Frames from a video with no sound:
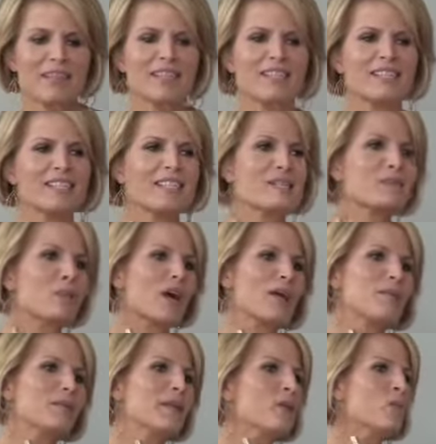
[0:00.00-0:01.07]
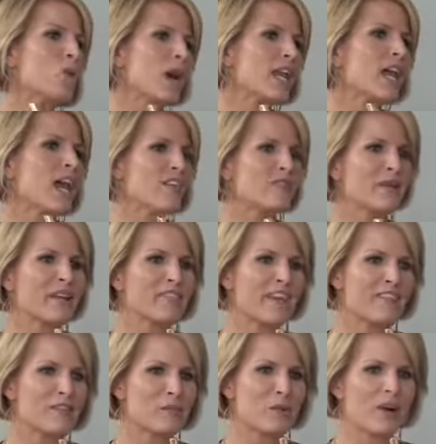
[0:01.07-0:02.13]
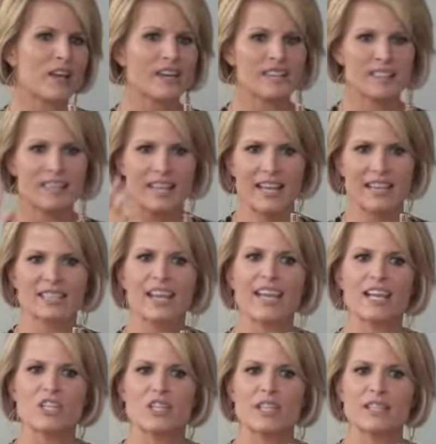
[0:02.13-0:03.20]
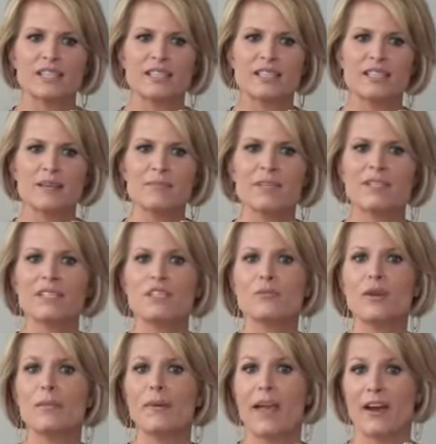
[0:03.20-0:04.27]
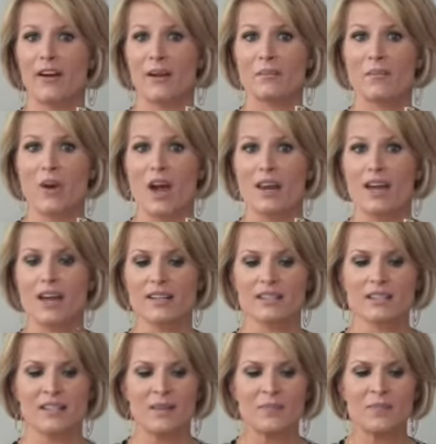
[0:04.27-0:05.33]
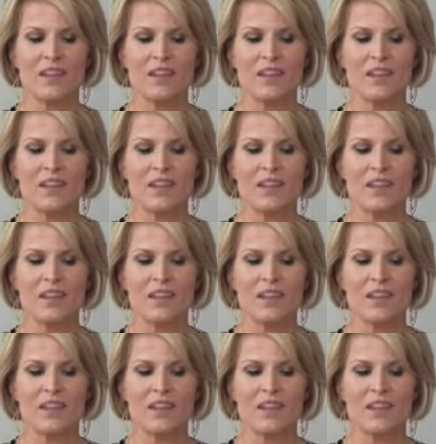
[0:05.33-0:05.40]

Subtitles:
Now this is probably one of my favorite products in the anti-aging system. This is a repairing product.